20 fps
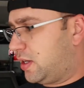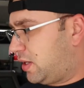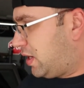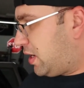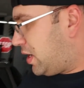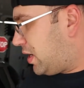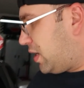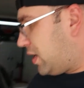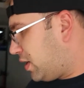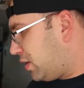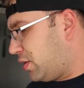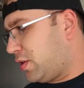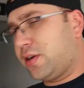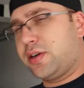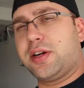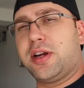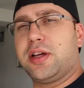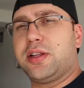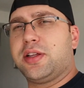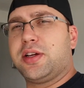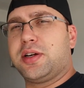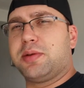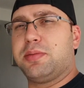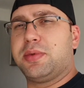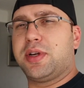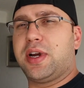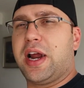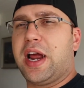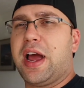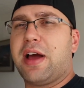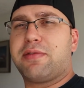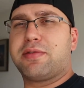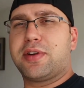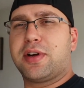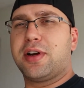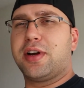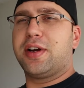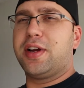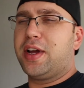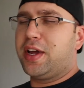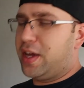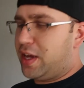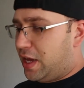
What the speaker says: Learned that a little bit after